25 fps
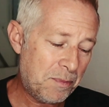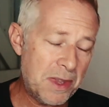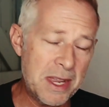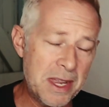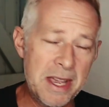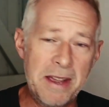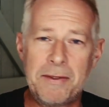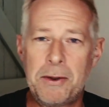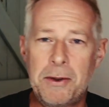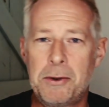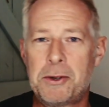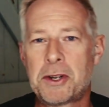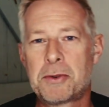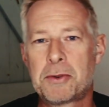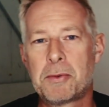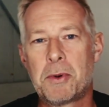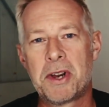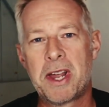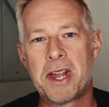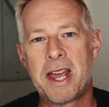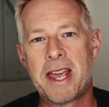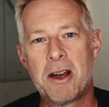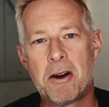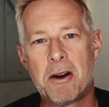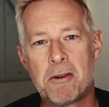If you just
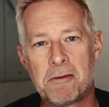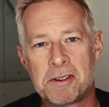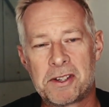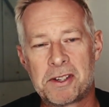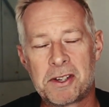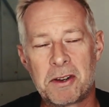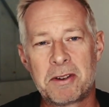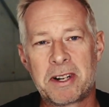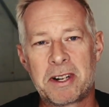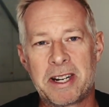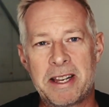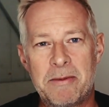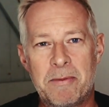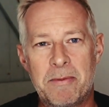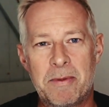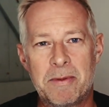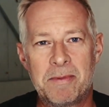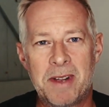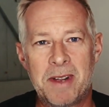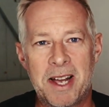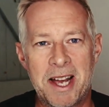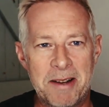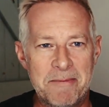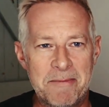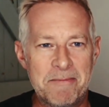want a horizontally
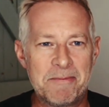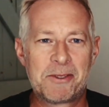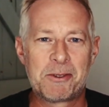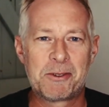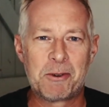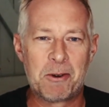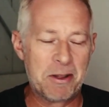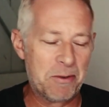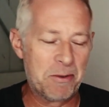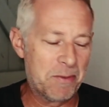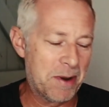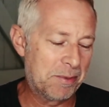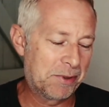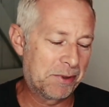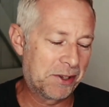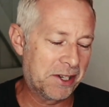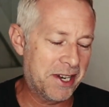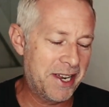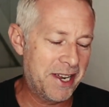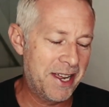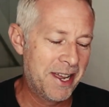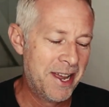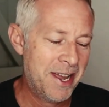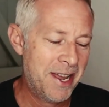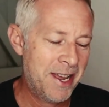um, scrolling
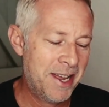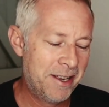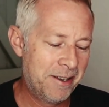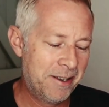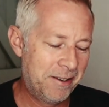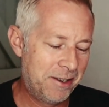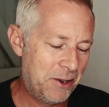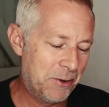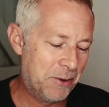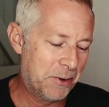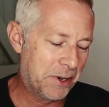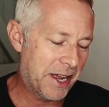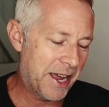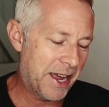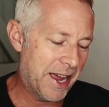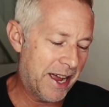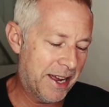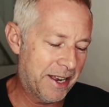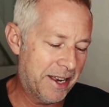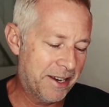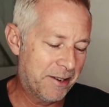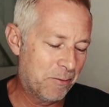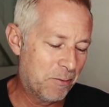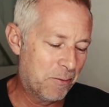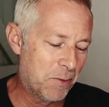website, you would
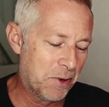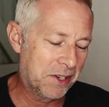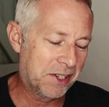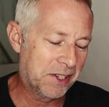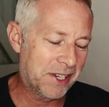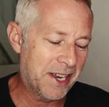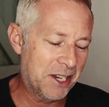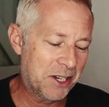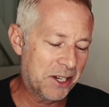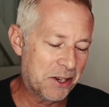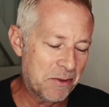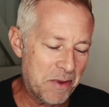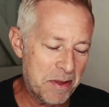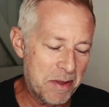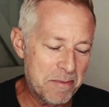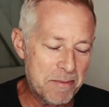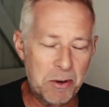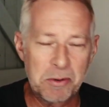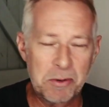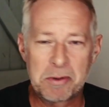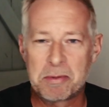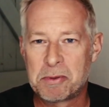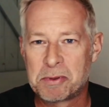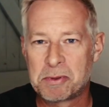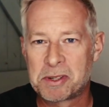add one section with
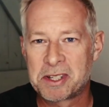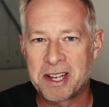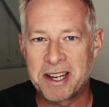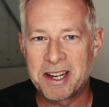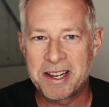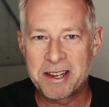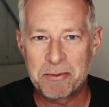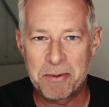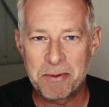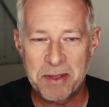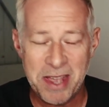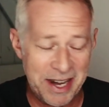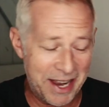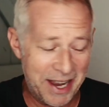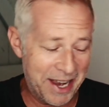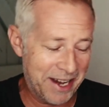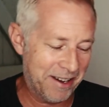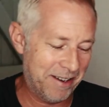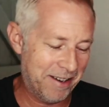multiple slides within it,